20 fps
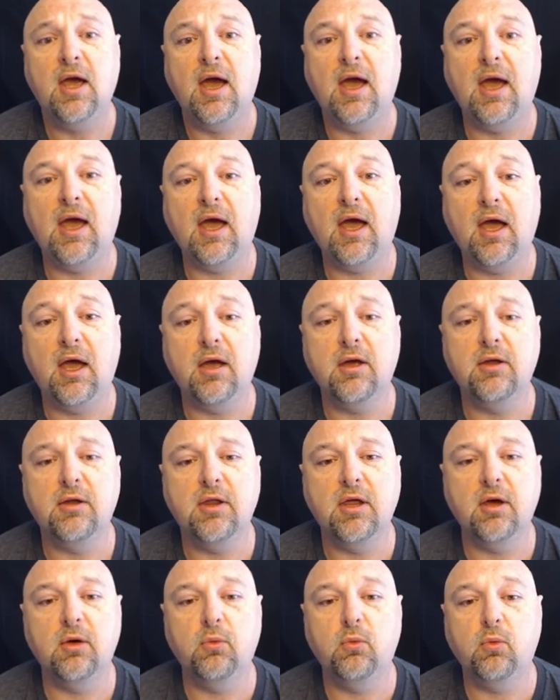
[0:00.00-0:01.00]
uh,
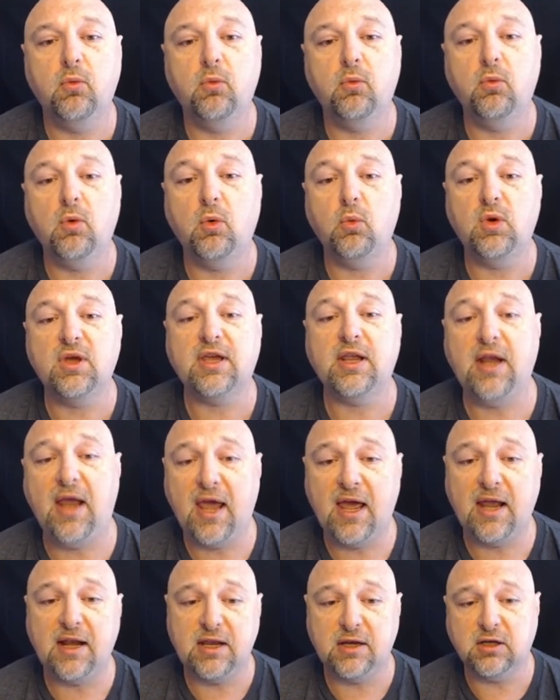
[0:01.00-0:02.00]
we can
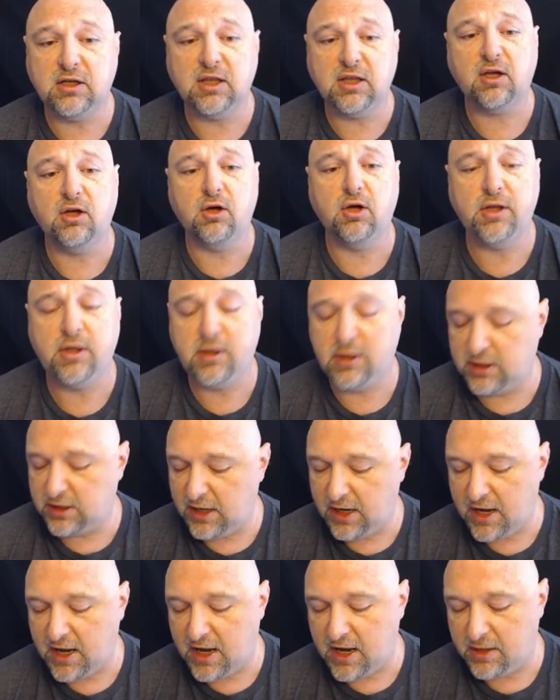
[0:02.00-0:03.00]
add in, click on the
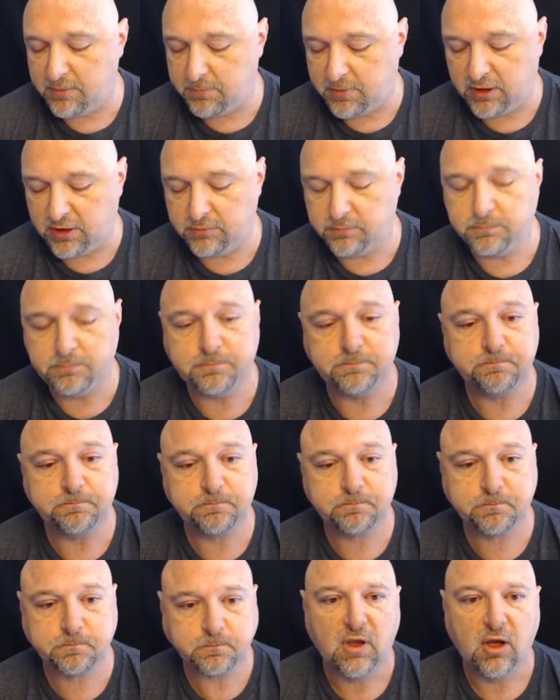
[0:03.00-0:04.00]
add button,
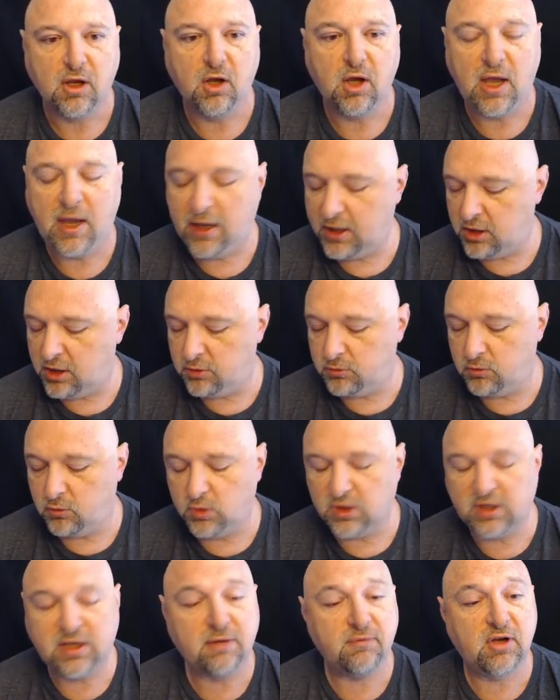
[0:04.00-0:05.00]
and
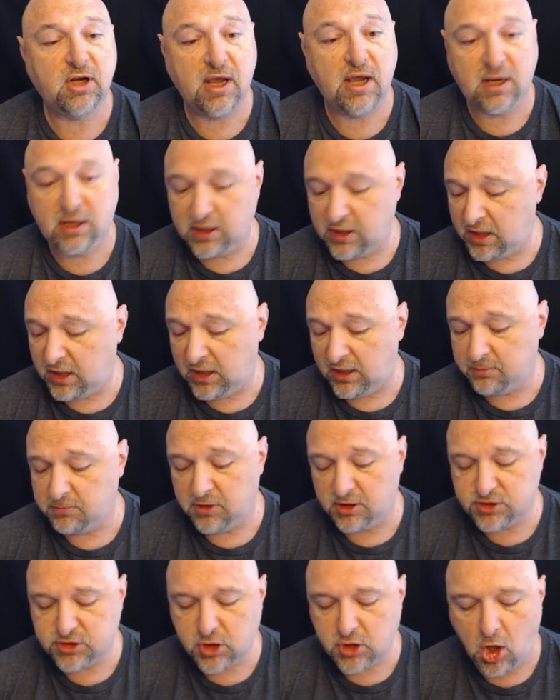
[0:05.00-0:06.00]
we give it a name.
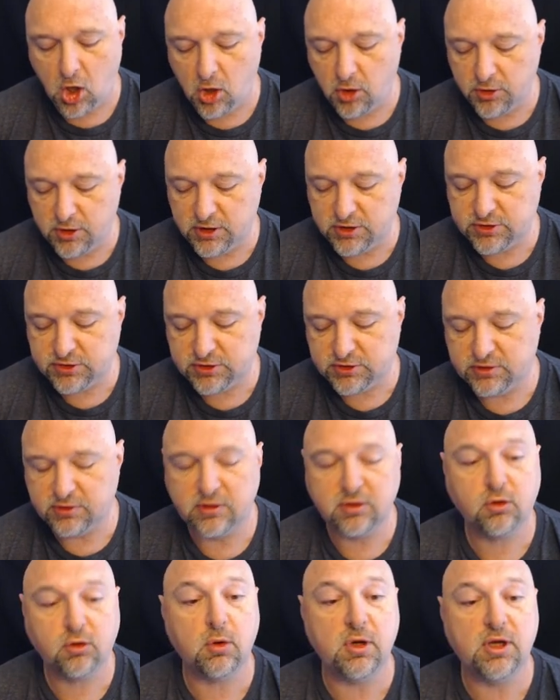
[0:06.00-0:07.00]
Let's call this
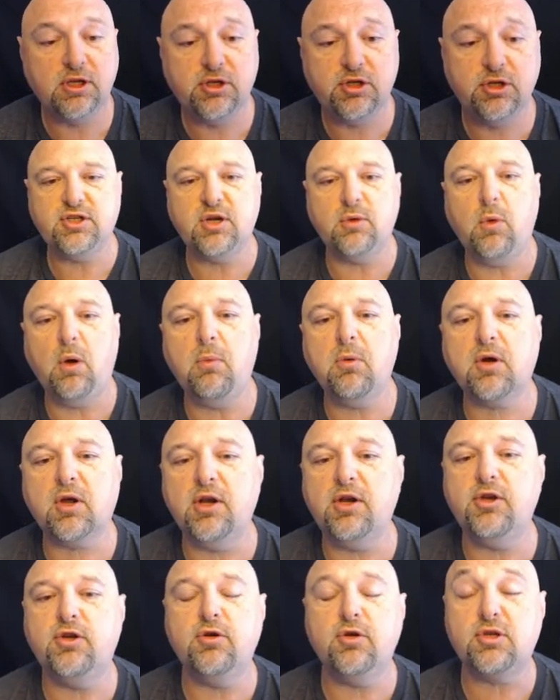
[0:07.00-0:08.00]
Grinch. And what we're
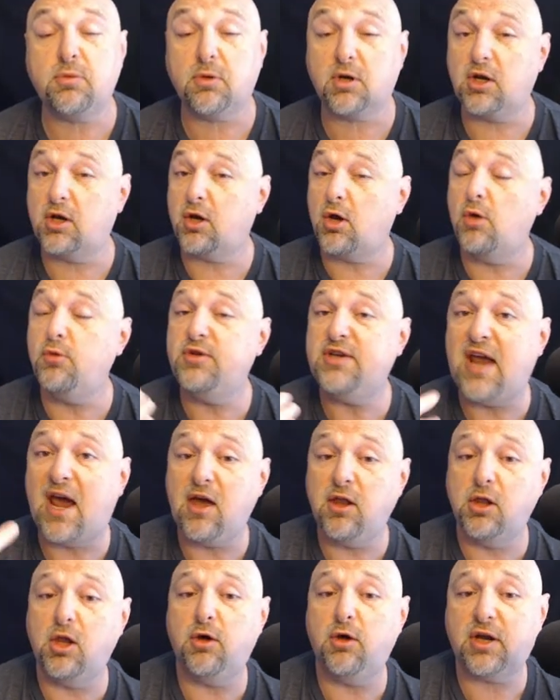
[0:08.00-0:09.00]
gonna do is we're gonna go
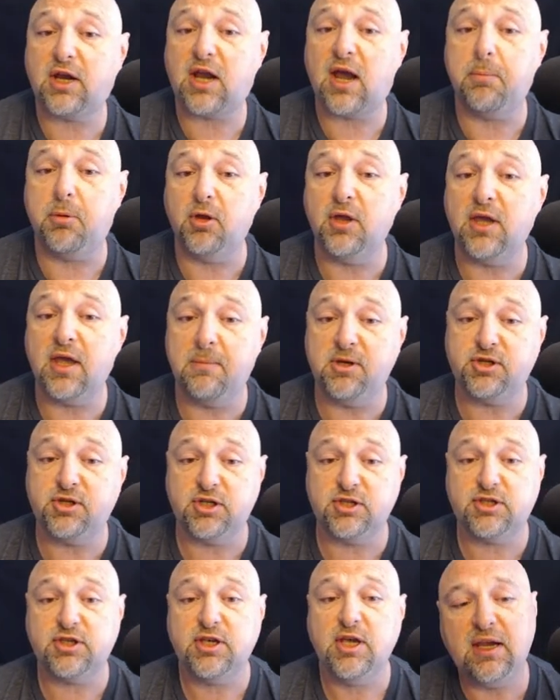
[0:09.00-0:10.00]
download a couple
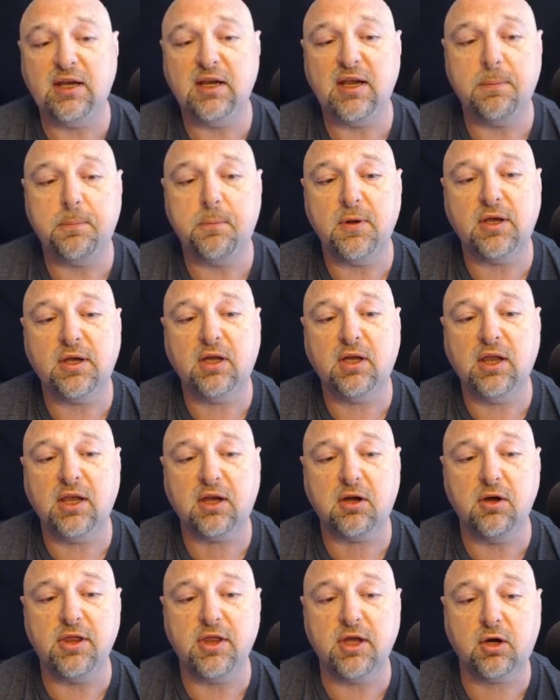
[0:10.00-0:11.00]
images. If we click
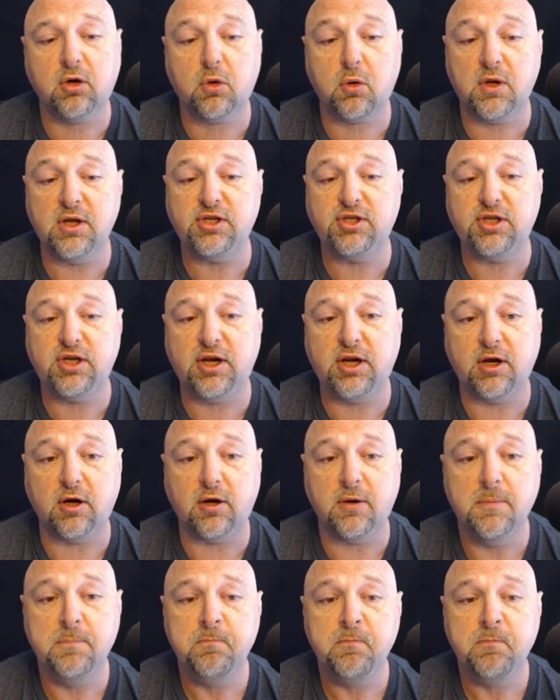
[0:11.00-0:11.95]
on the Grinch here,